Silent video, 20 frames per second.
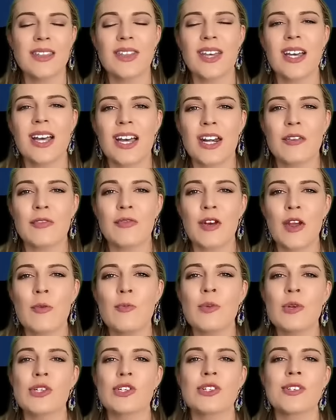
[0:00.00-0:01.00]
the cut-off low
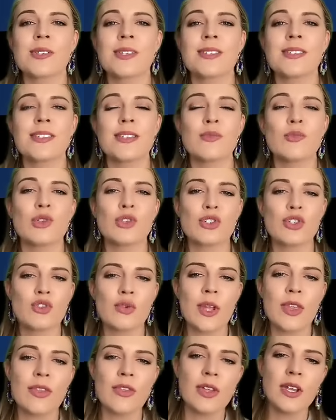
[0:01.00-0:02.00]
pressure system to
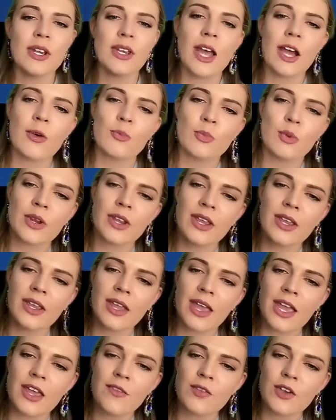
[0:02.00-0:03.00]
strengthen, now bringing
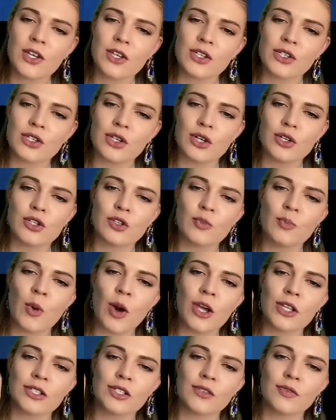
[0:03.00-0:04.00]
heavier snow to
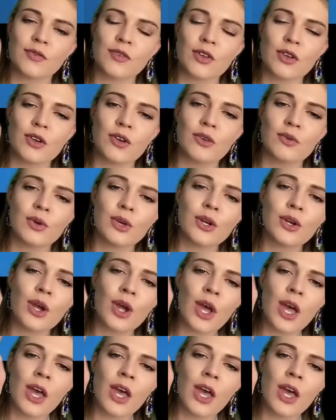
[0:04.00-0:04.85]
parts of the Karoo,